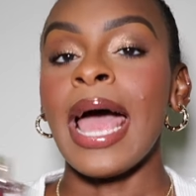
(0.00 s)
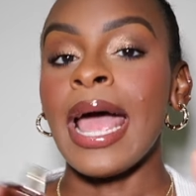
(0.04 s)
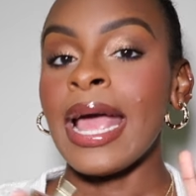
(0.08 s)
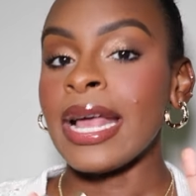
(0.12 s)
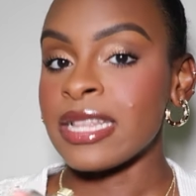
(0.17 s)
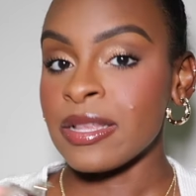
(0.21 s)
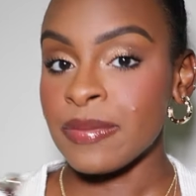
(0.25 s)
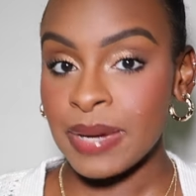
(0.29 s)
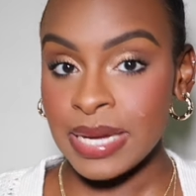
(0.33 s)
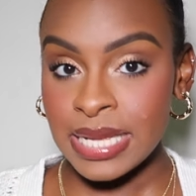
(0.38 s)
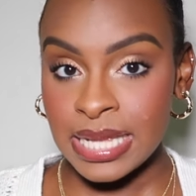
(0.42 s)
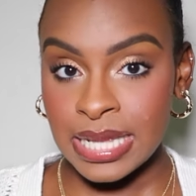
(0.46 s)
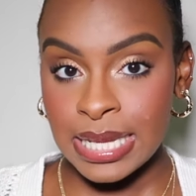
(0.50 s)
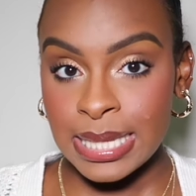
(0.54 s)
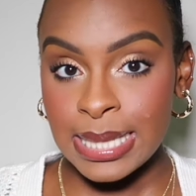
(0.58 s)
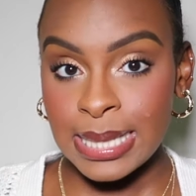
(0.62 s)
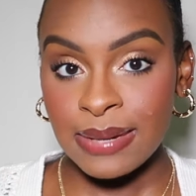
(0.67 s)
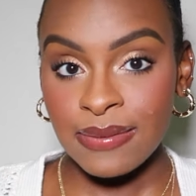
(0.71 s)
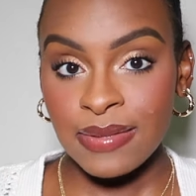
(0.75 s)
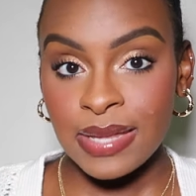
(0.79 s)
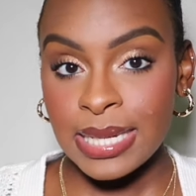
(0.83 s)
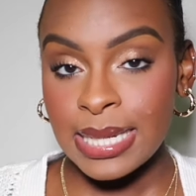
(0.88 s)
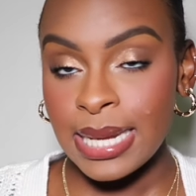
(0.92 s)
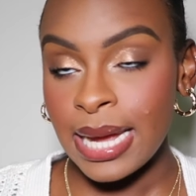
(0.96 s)
It's my scent
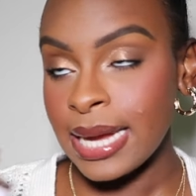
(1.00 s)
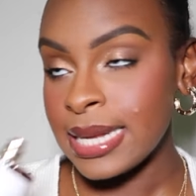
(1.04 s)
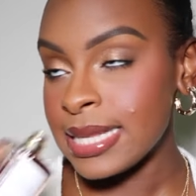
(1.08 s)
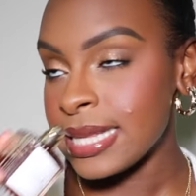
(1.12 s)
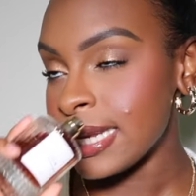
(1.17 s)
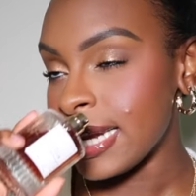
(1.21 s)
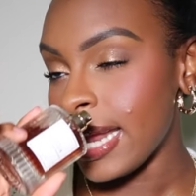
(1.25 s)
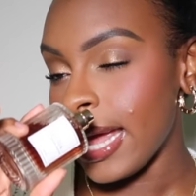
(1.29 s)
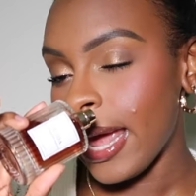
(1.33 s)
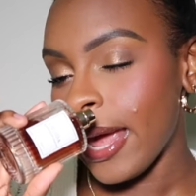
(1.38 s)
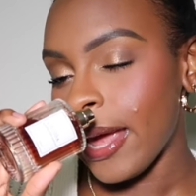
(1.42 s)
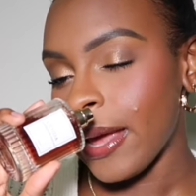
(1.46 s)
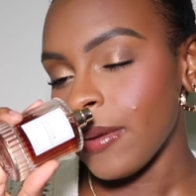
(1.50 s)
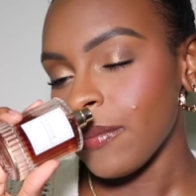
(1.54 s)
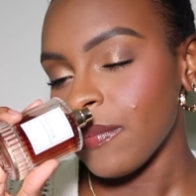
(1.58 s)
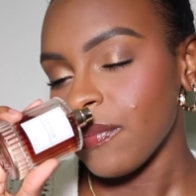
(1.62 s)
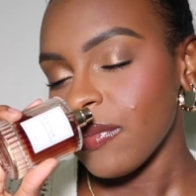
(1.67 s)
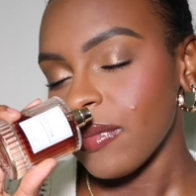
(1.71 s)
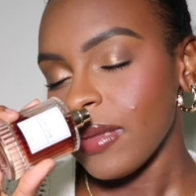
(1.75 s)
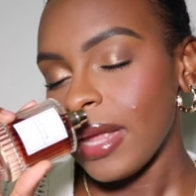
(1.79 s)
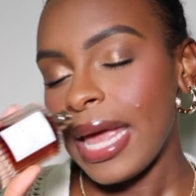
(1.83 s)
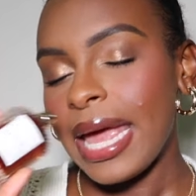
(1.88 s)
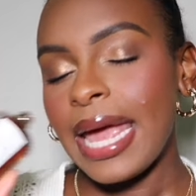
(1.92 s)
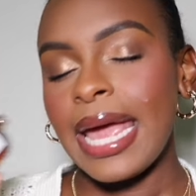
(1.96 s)
of the day today.
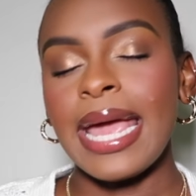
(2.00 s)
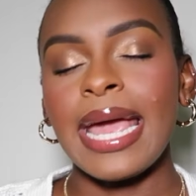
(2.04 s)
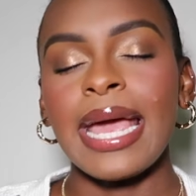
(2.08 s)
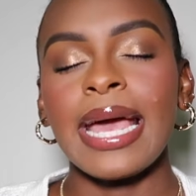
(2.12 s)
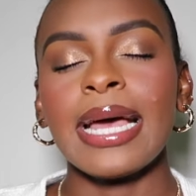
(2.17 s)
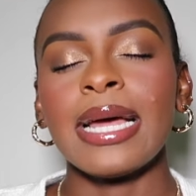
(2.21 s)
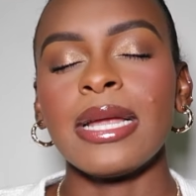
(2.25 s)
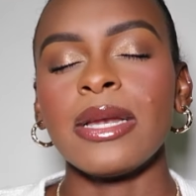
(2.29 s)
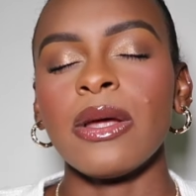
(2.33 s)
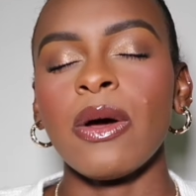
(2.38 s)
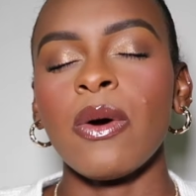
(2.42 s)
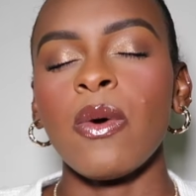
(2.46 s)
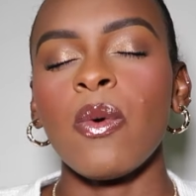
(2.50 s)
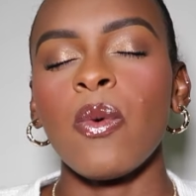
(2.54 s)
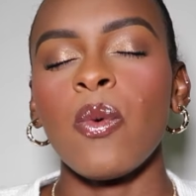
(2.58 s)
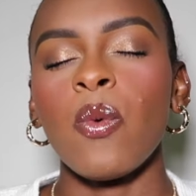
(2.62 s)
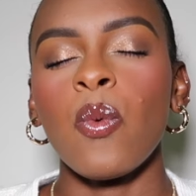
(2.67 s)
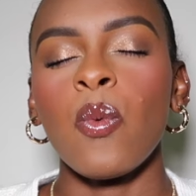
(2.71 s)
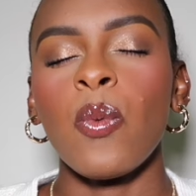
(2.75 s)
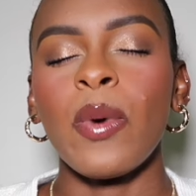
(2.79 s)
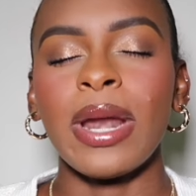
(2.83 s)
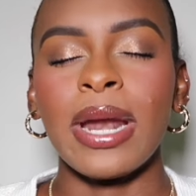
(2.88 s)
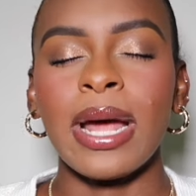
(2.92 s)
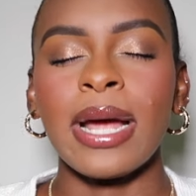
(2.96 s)
And
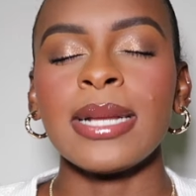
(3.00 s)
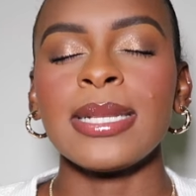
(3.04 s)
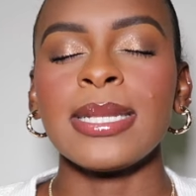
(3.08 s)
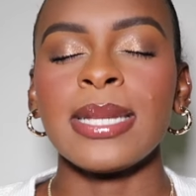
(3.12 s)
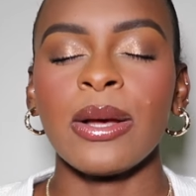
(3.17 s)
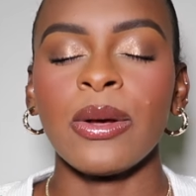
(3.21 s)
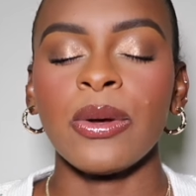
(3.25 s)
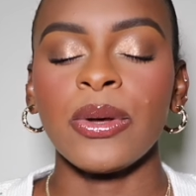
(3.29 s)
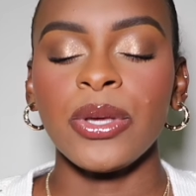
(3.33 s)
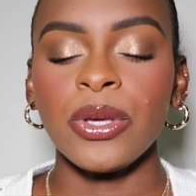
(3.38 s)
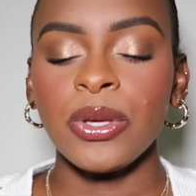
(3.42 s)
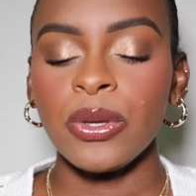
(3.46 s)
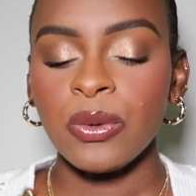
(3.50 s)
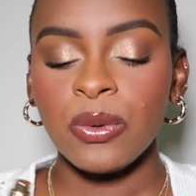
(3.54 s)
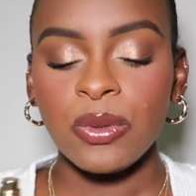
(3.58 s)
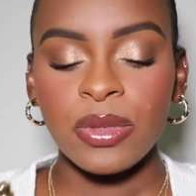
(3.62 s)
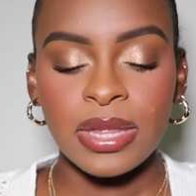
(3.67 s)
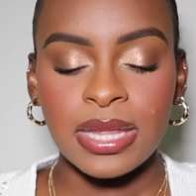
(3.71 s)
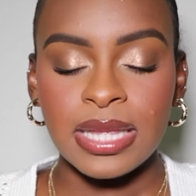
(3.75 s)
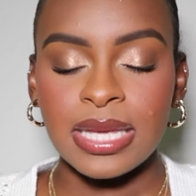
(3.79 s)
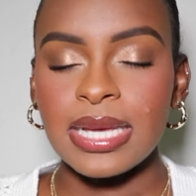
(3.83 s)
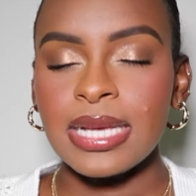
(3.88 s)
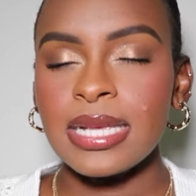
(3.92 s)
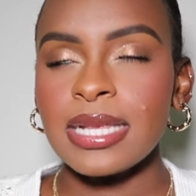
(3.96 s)
when I tell you,
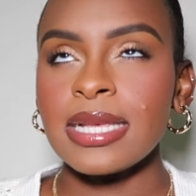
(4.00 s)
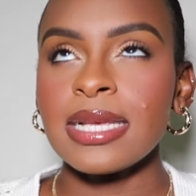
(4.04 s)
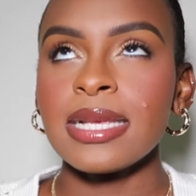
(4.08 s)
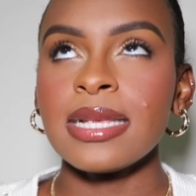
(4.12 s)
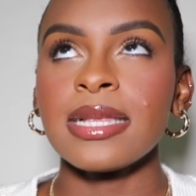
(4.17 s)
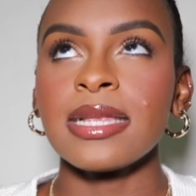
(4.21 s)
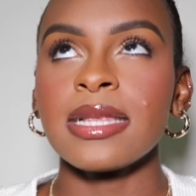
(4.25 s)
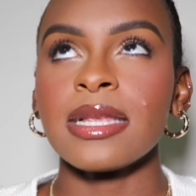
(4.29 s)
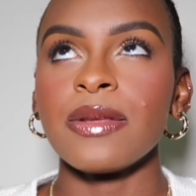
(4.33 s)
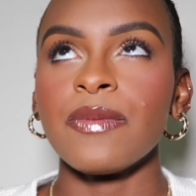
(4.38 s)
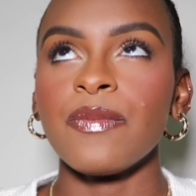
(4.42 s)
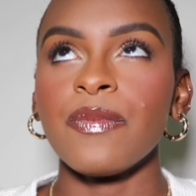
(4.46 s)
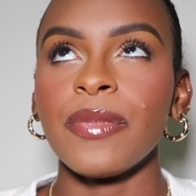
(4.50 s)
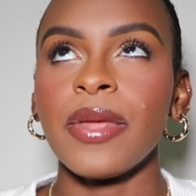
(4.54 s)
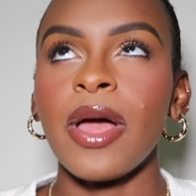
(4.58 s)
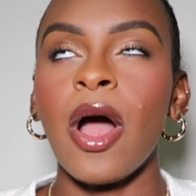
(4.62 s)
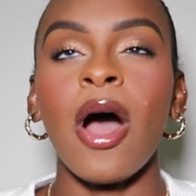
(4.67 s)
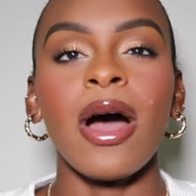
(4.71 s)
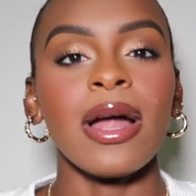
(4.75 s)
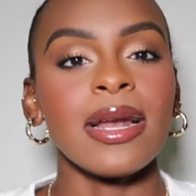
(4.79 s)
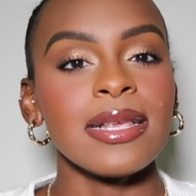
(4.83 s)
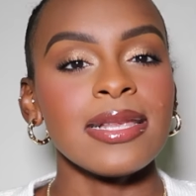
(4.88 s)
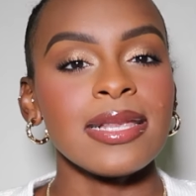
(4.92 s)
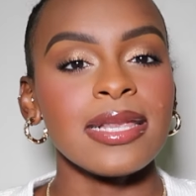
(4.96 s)
this is
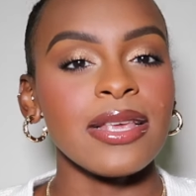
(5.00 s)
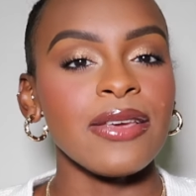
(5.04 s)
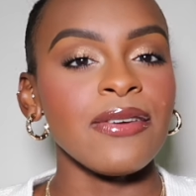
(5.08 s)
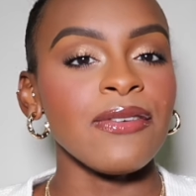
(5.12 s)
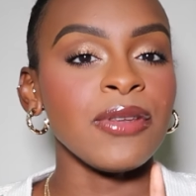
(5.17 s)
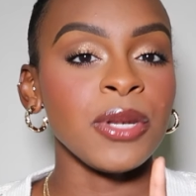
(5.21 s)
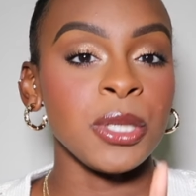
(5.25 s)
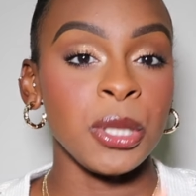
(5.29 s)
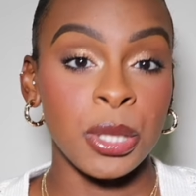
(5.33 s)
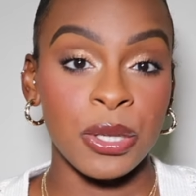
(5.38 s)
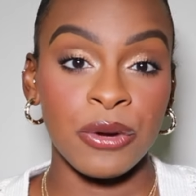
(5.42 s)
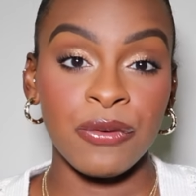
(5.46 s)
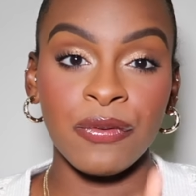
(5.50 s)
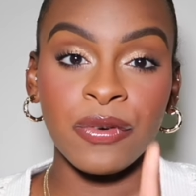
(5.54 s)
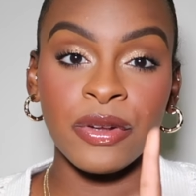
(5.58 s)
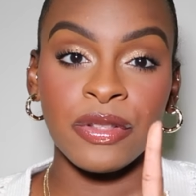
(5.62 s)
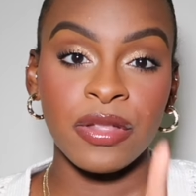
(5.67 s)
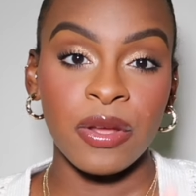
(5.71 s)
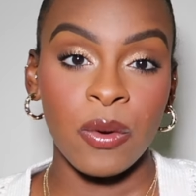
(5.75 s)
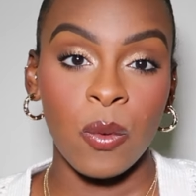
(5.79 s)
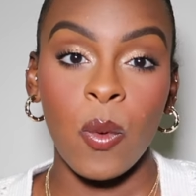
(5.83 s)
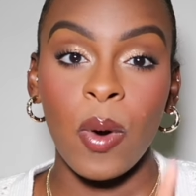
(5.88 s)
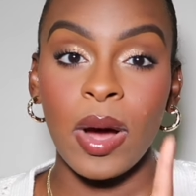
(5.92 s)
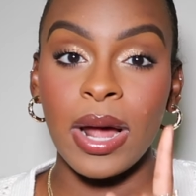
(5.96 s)
honestly different
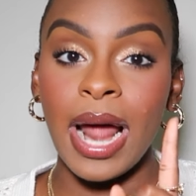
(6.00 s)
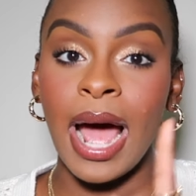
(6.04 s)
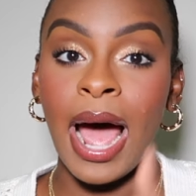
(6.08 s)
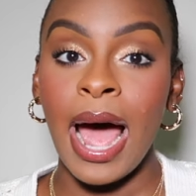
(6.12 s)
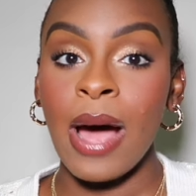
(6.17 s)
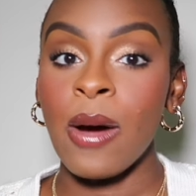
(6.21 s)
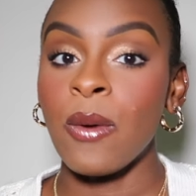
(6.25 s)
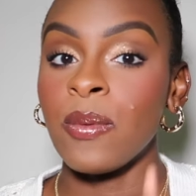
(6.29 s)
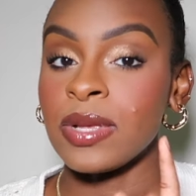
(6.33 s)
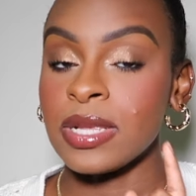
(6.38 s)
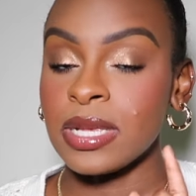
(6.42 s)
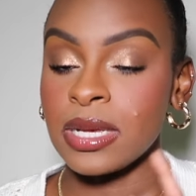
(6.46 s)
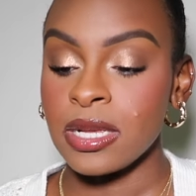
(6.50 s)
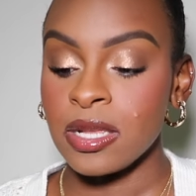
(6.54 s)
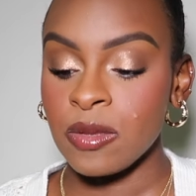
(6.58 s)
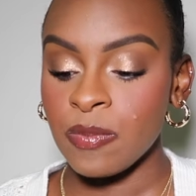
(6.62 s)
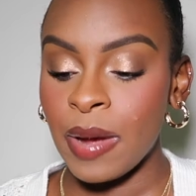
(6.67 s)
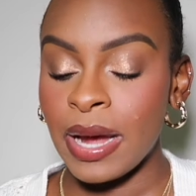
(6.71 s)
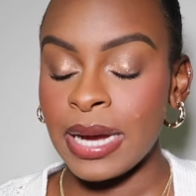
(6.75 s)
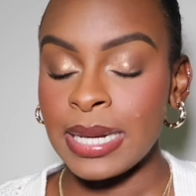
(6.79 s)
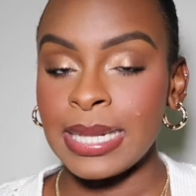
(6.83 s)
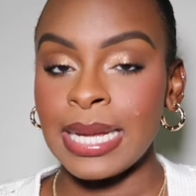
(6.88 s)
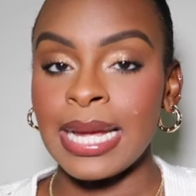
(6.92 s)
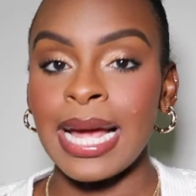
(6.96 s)
than what I was
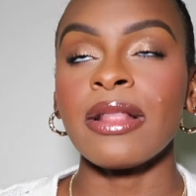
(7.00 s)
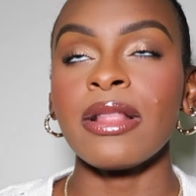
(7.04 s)
expecting.